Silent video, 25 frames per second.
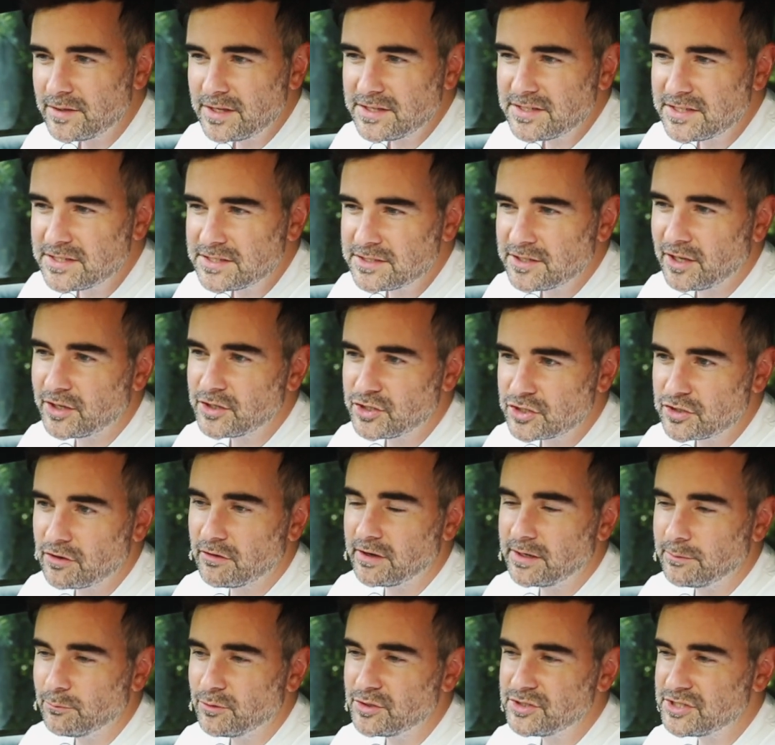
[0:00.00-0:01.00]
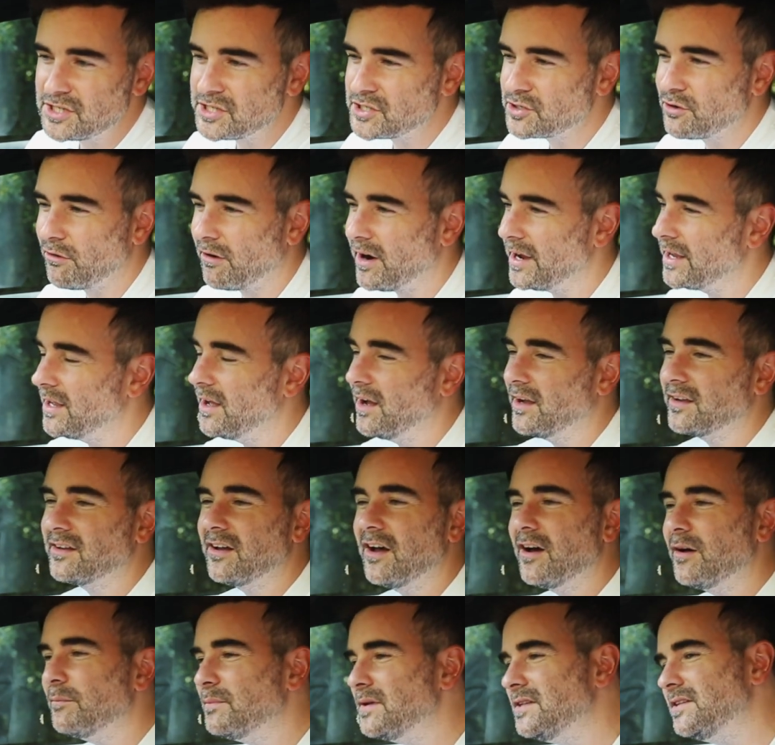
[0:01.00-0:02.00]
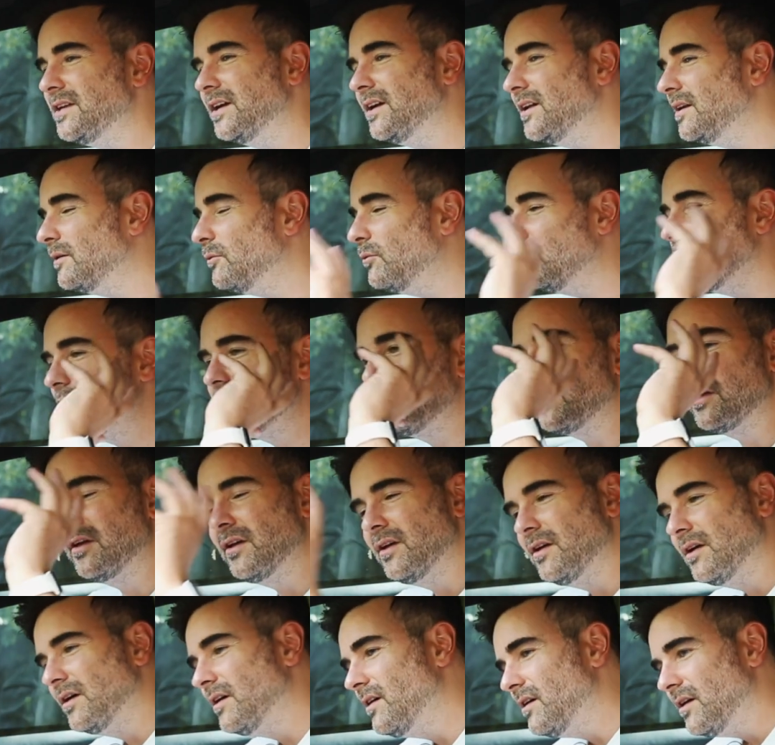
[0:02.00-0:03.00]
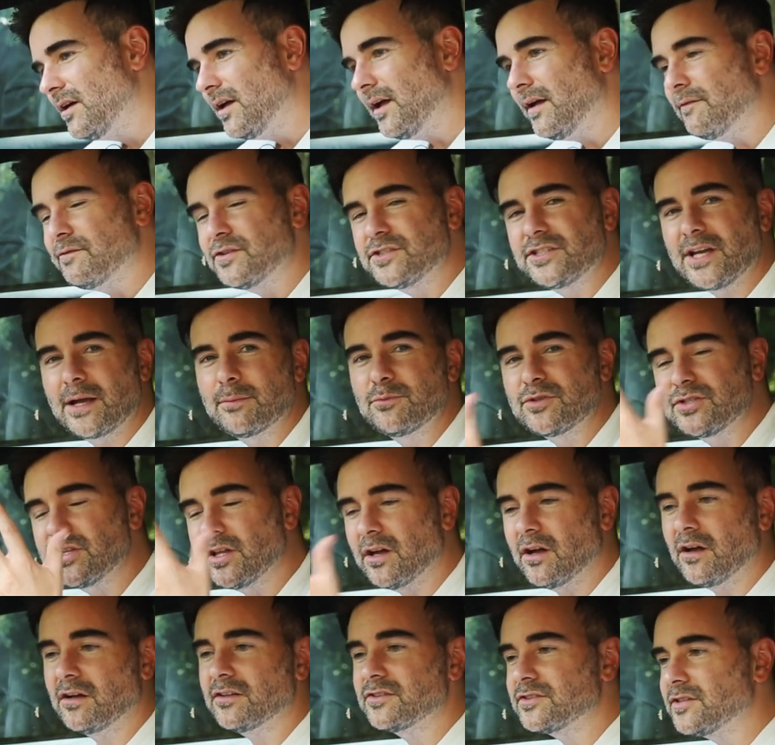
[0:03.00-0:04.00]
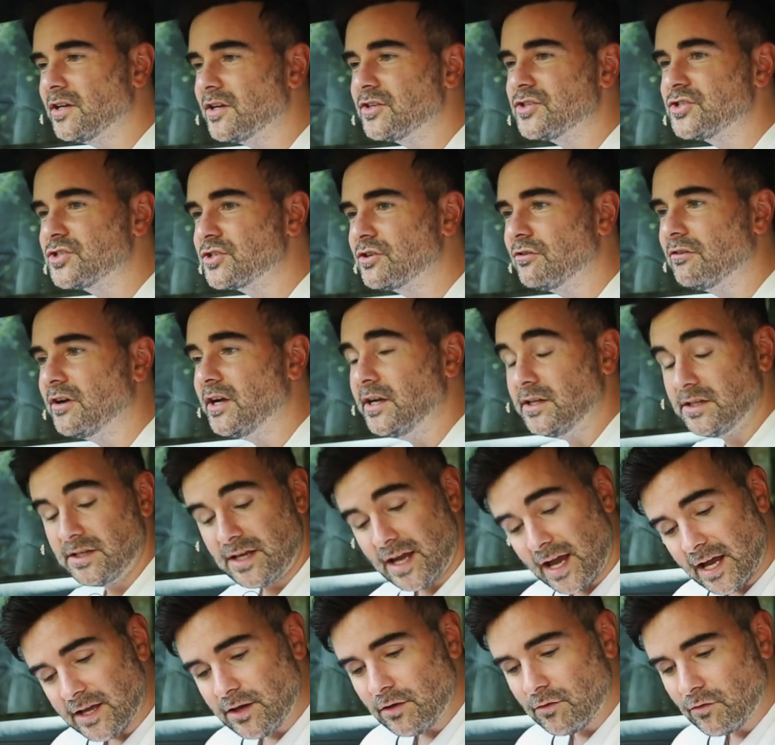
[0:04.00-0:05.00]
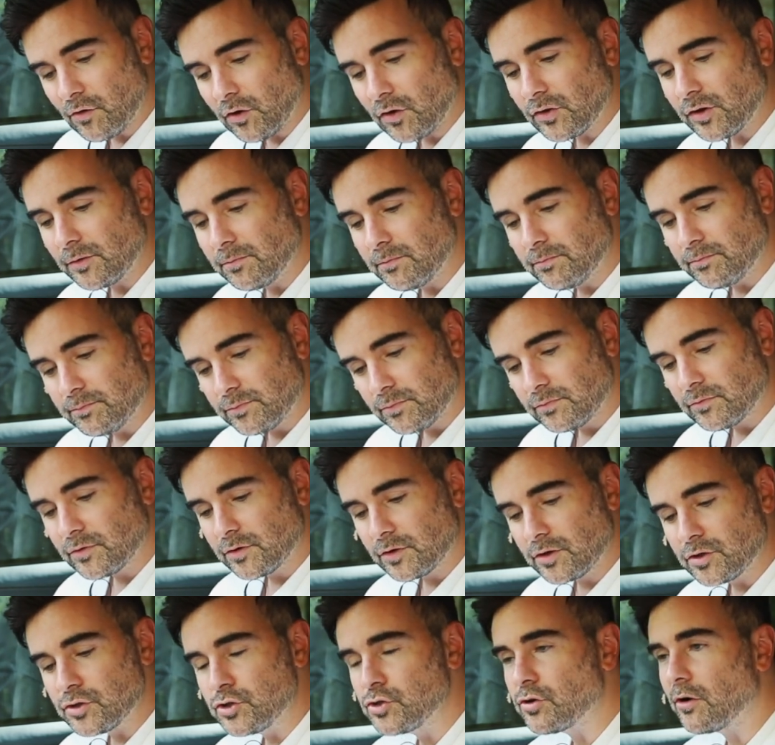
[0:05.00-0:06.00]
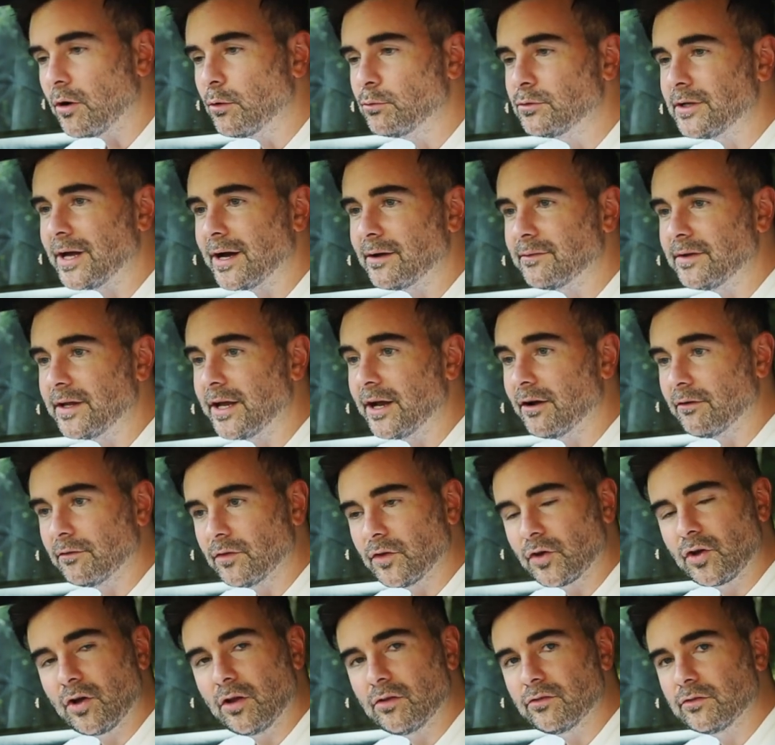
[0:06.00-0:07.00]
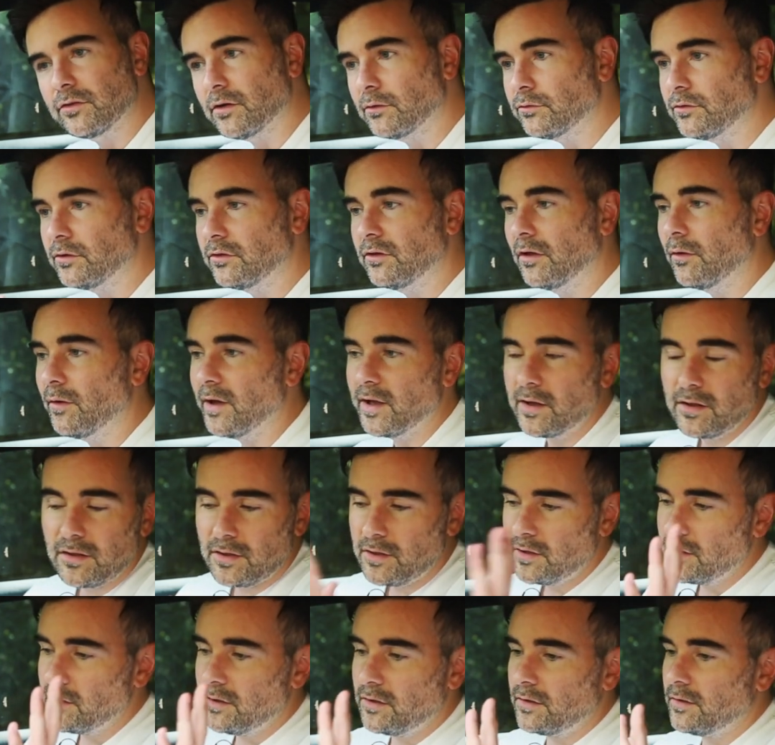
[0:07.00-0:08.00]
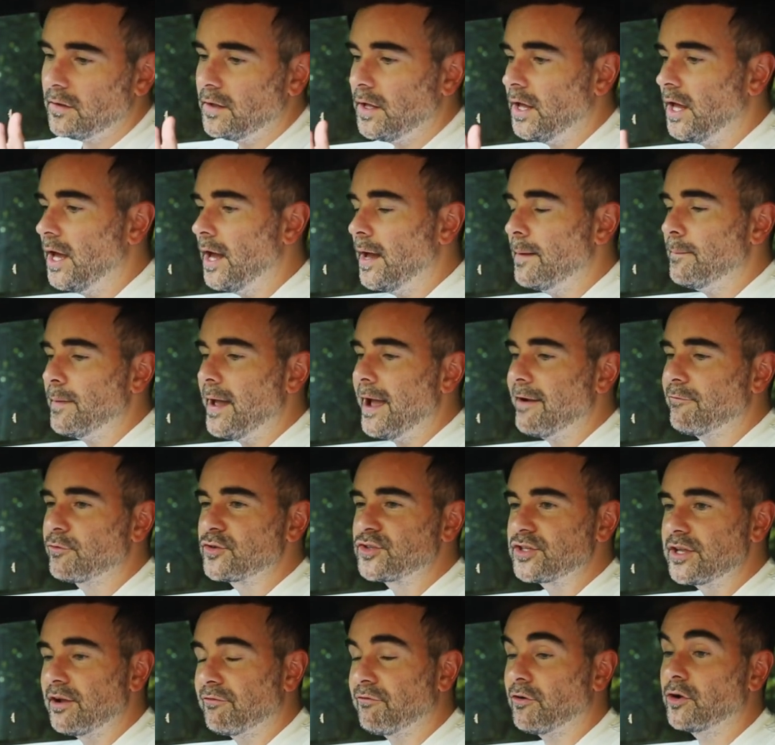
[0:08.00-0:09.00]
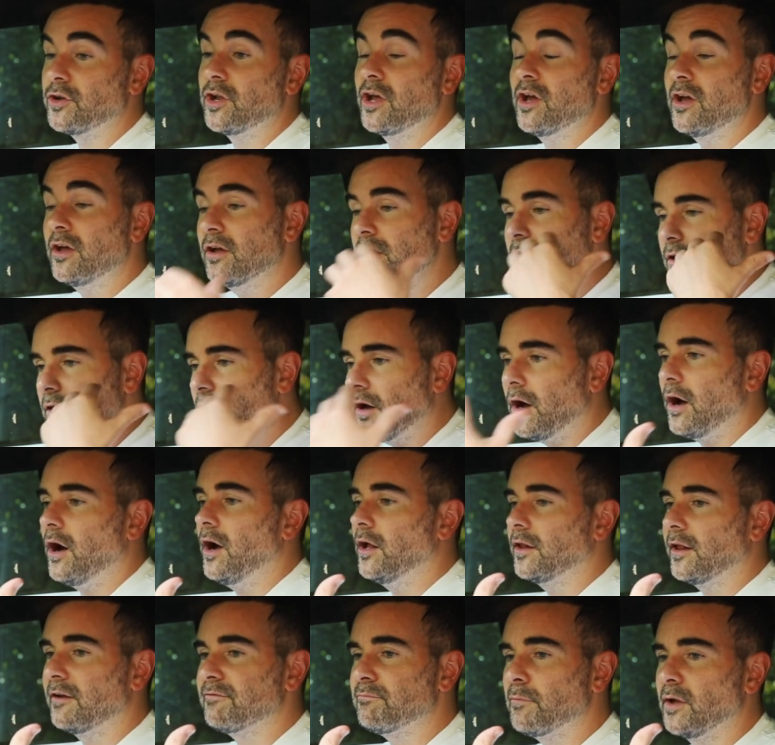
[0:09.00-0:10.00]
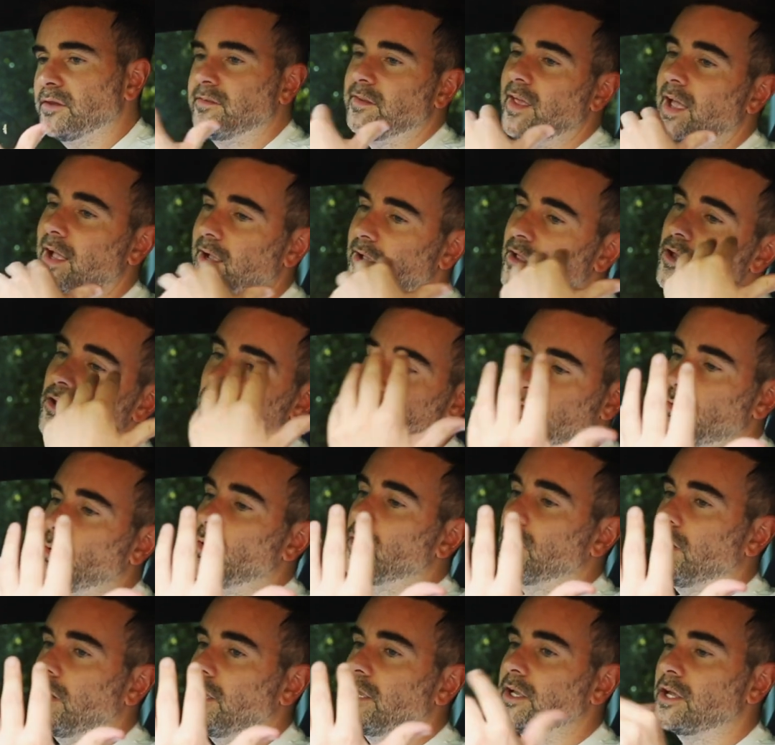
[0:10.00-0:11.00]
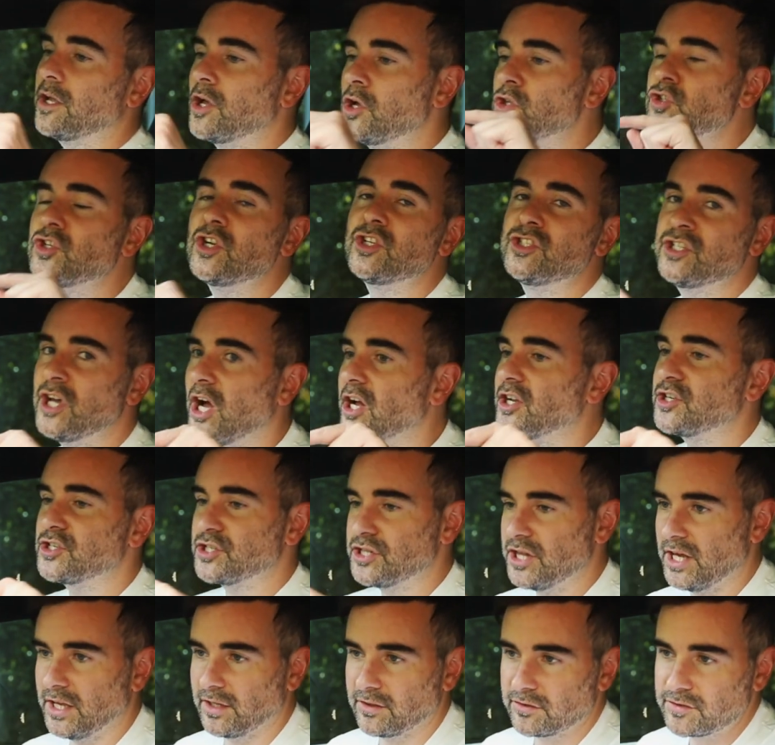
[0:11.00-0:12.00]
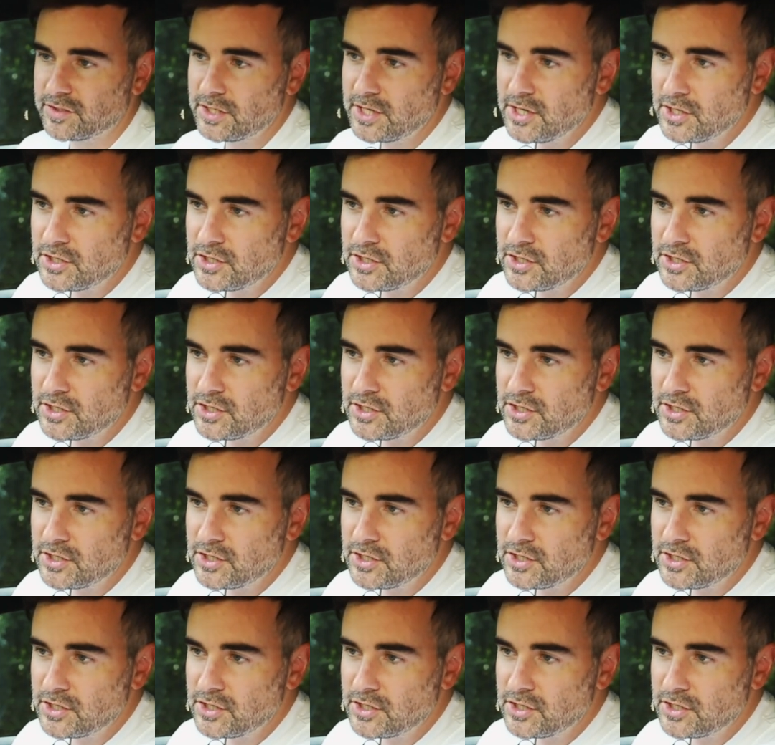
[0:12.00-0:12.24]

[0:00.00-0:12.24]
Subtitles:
this is touchscreen, which is great. I can't be dealing with infotainments that aren't touchscreen. Yeah, you've got the control down here on the console to do it. Everyone's different. I love my tech, so I like to touch things.